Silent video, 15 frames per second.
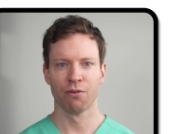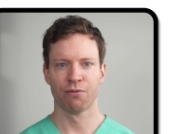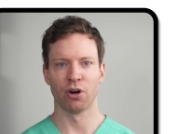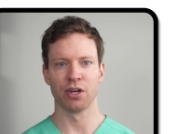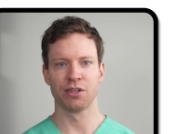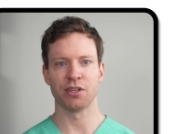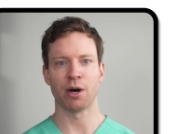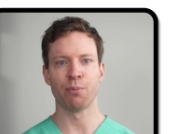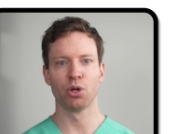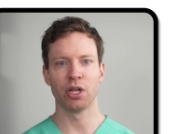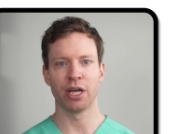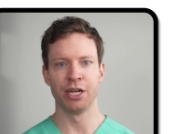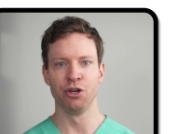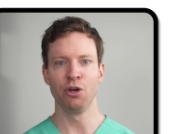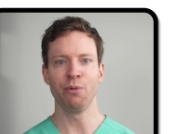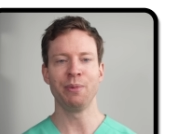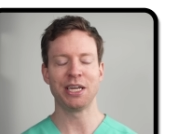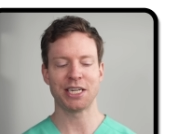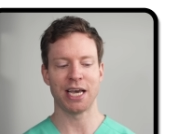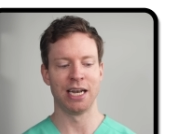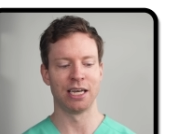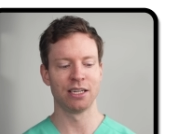For example, a new
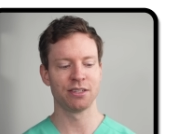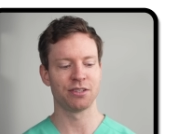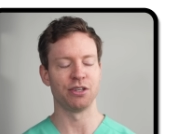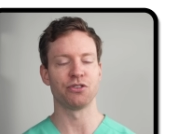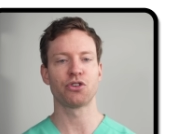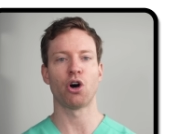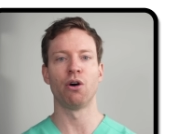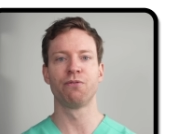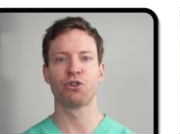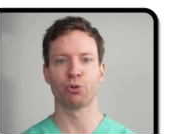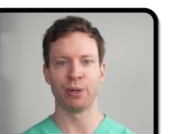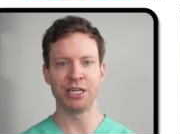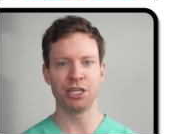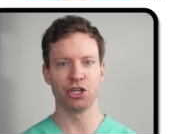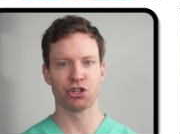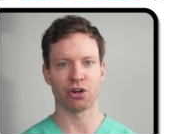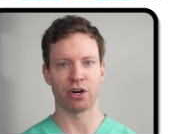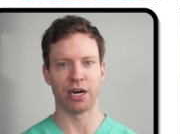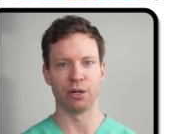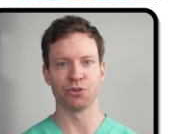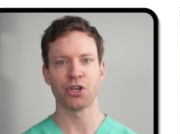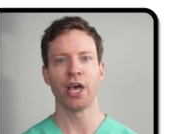meta-analysis of twenty
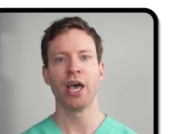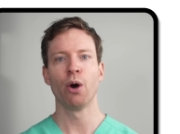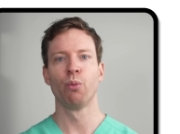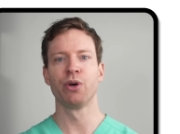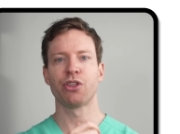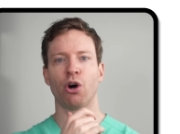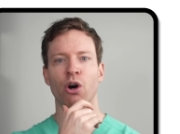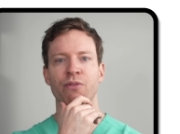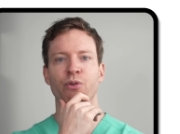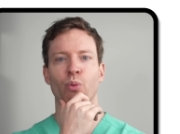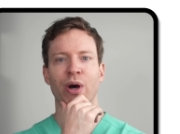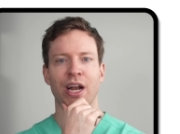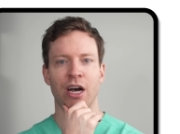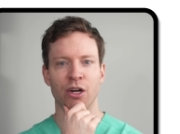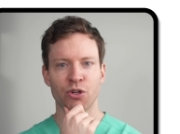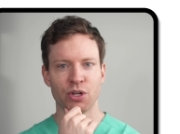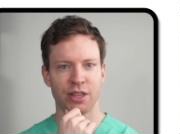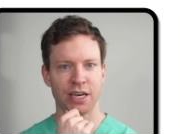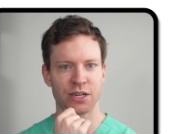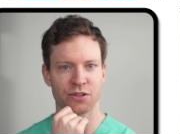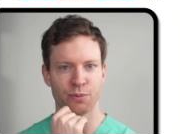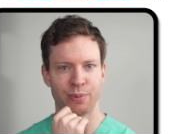trials with over one hundred
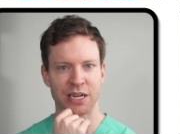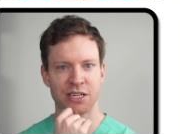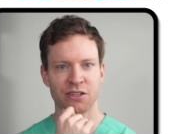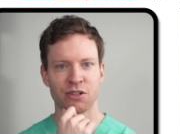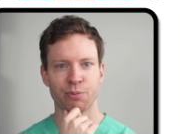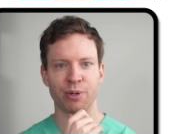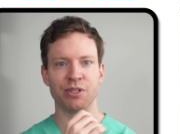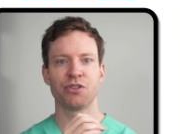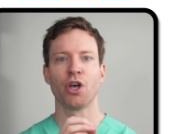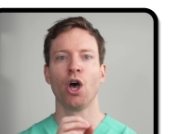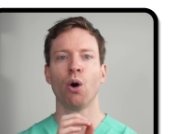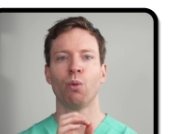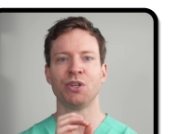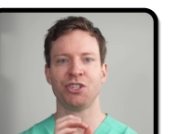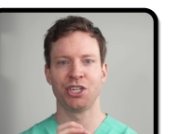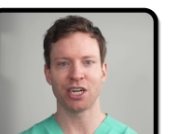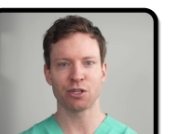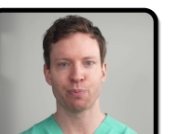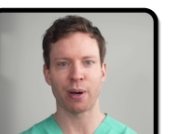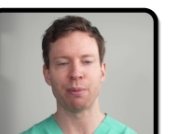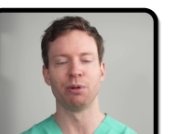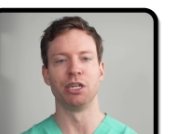thousand participants was
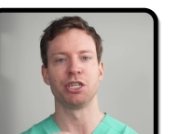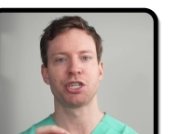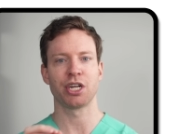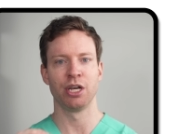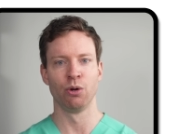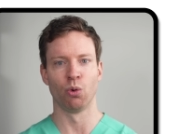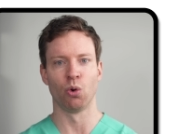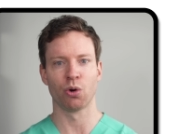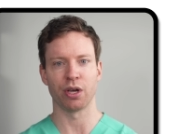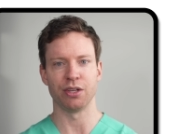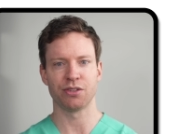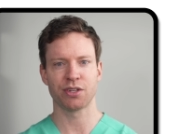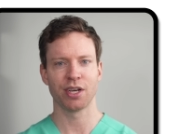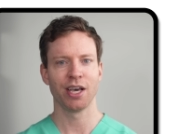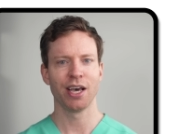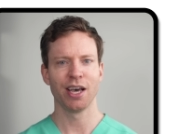just published in August.